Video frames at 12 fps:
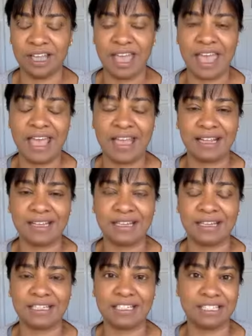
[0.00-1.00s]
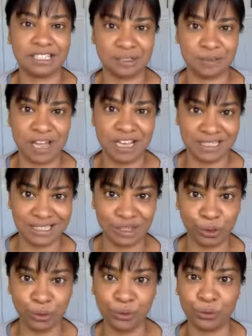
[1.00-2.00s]
and digital
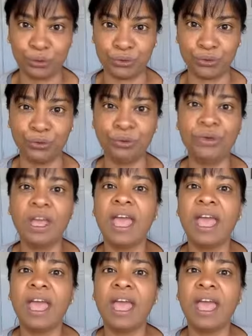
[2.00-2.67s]
marketing guru.